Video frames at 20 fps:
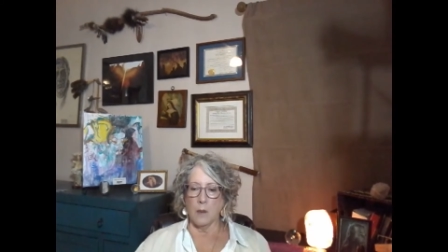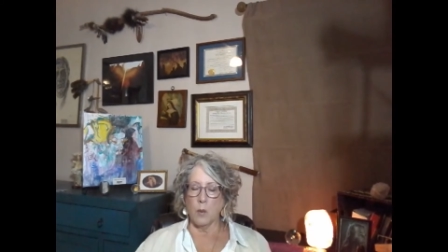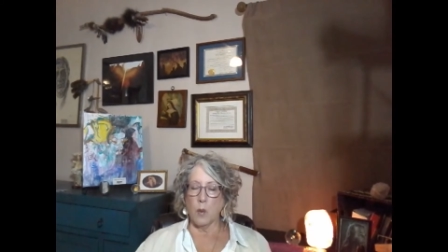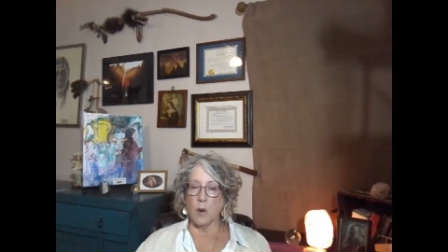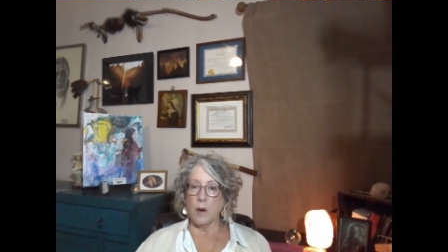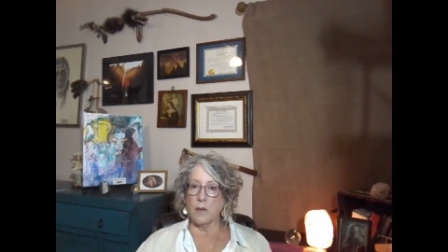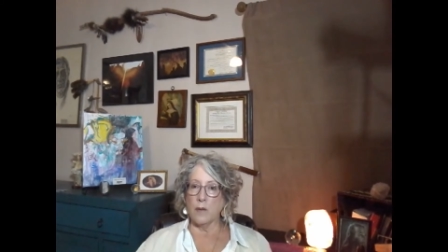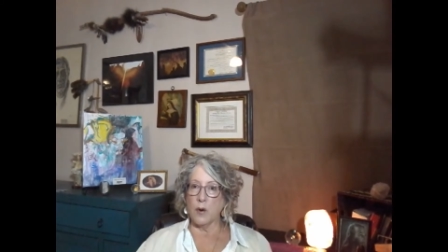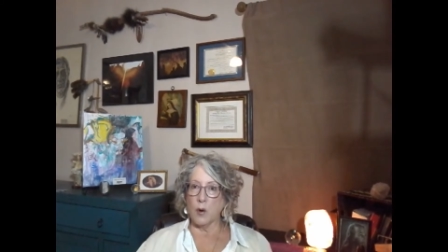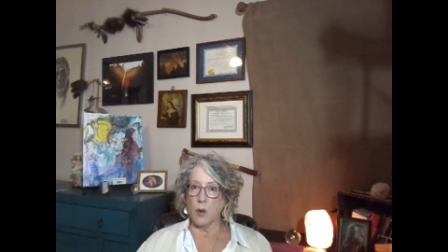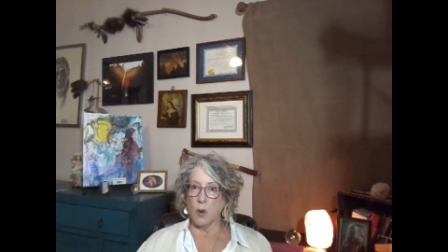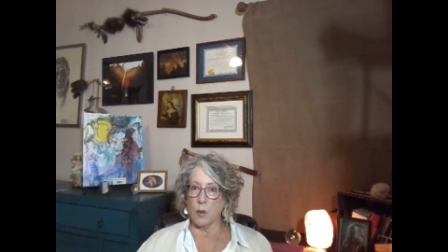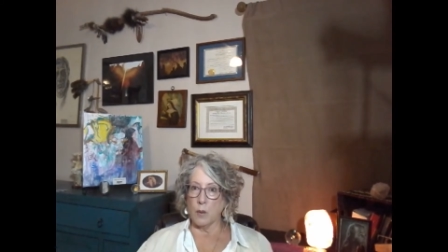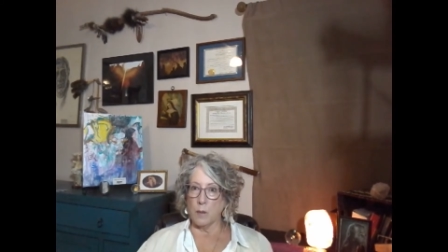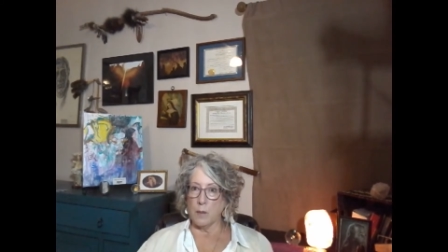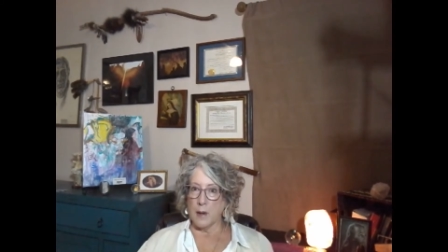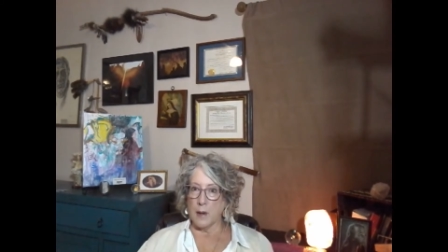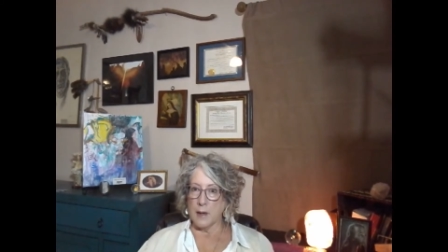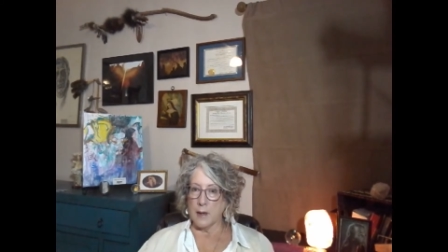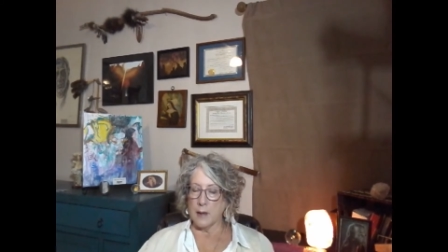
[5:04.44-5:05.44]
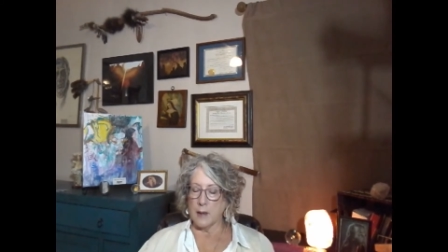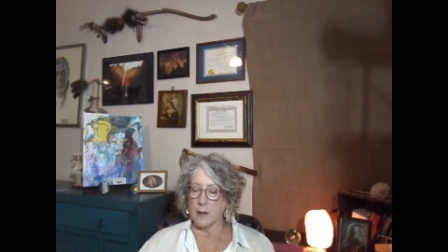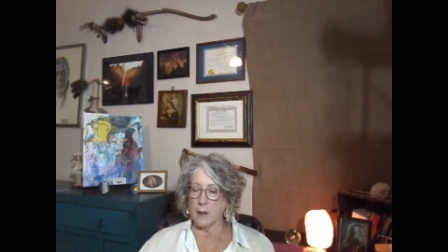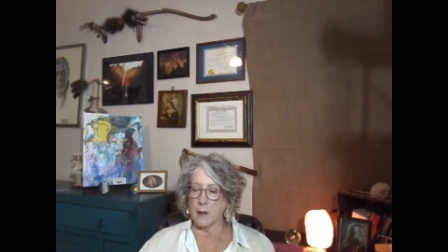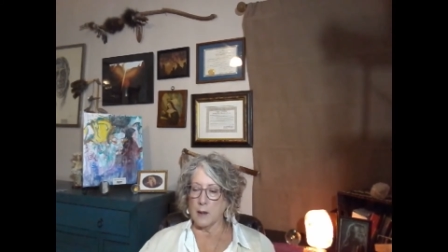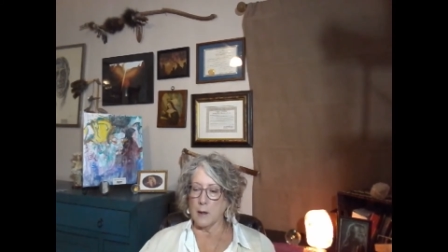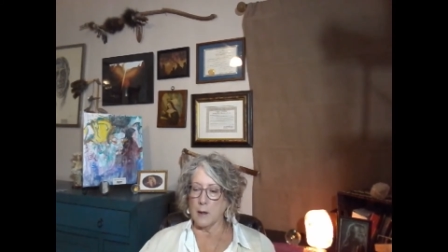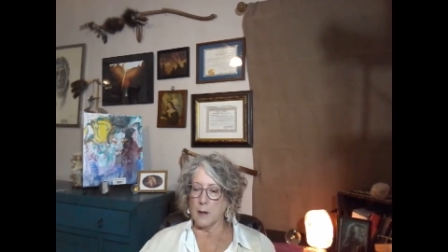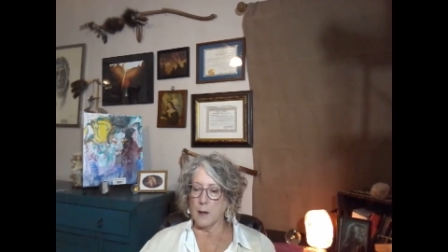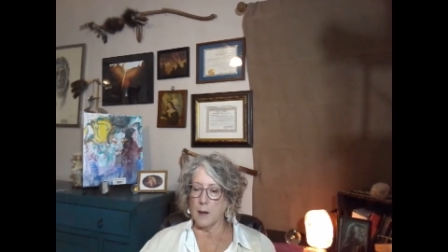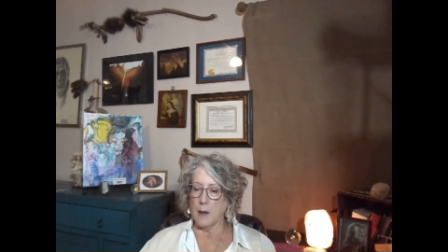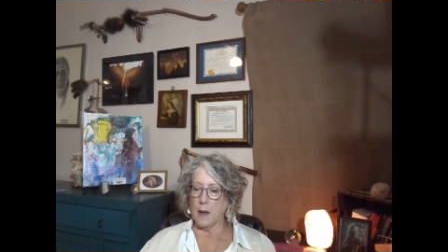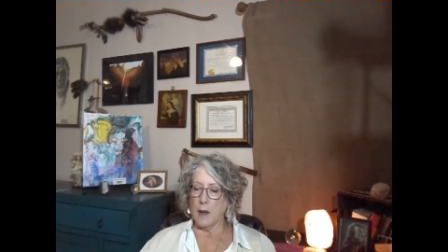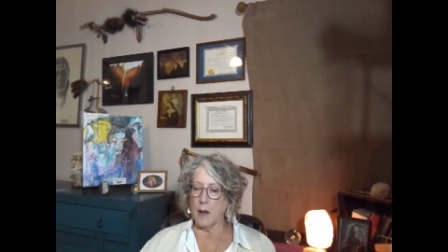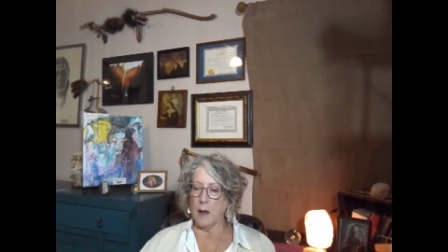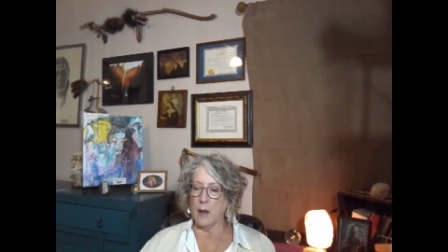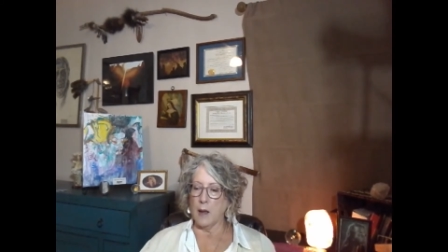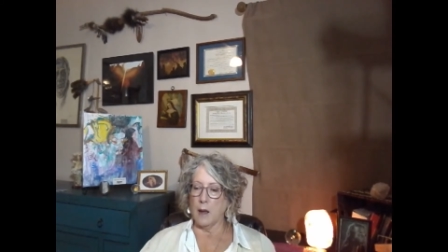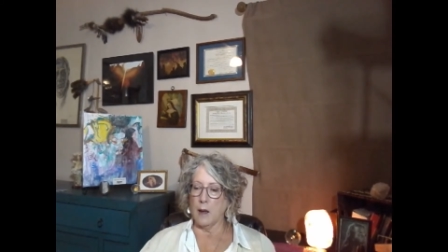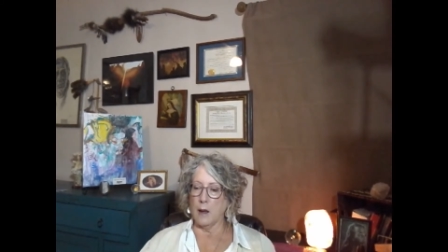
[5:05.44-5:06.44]
one of your own making,
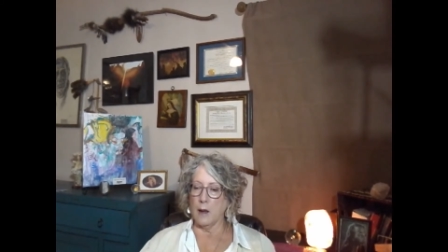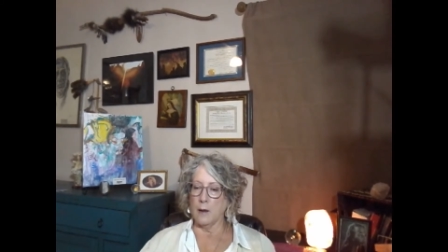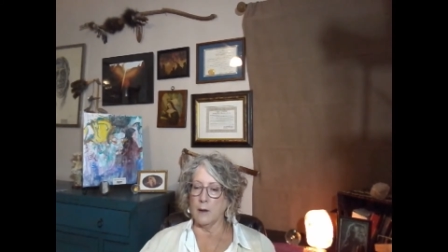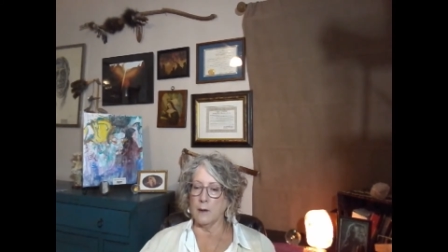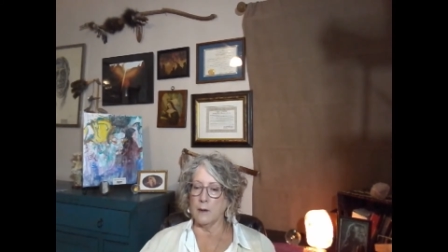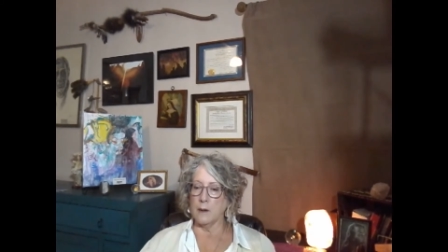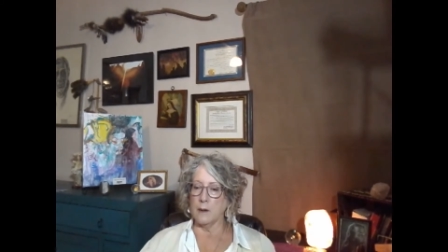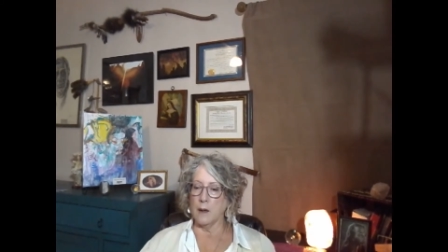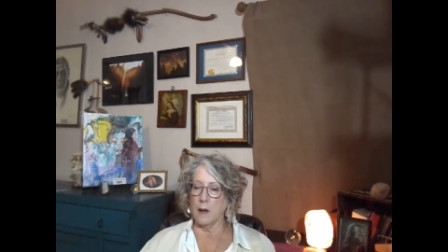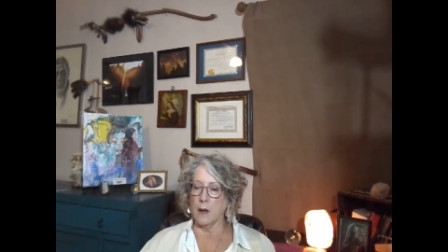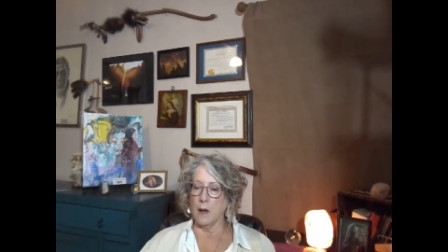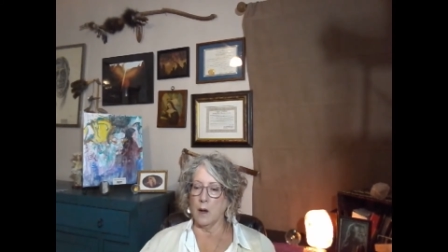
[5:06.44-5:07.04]
and